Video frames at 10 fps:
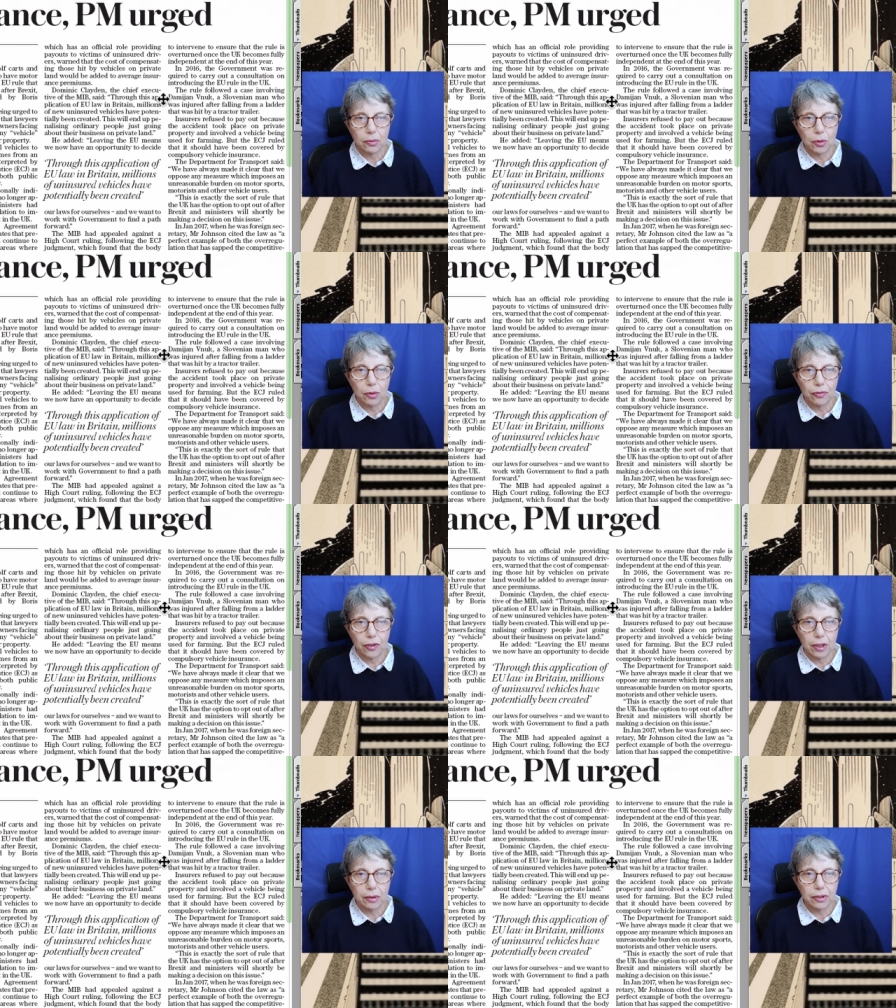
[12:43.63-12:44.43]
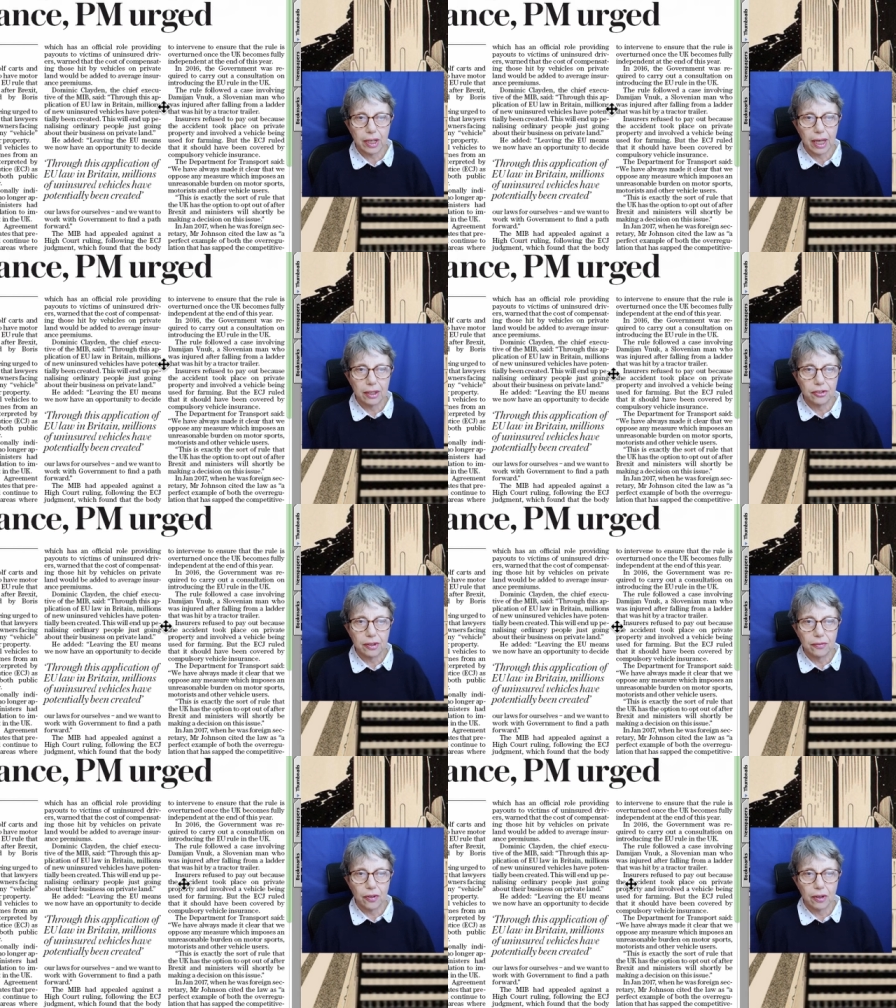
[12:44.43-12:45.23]
The rule followed a
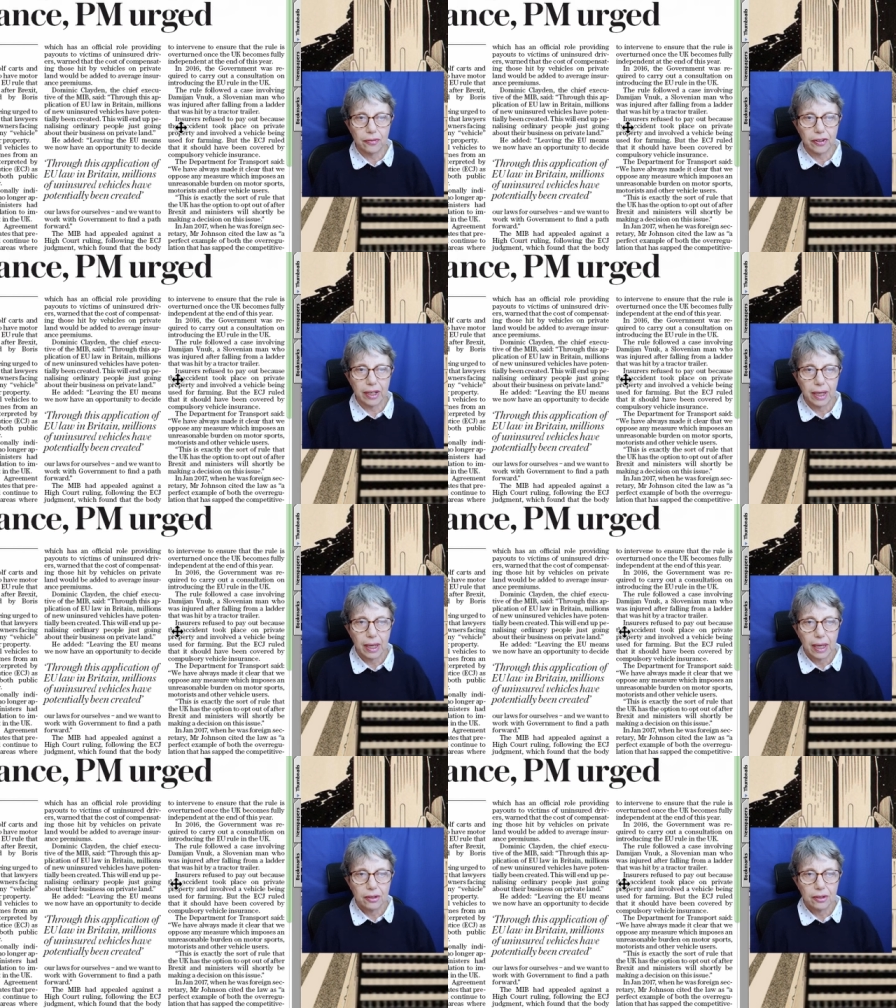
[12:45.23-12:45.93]
case involving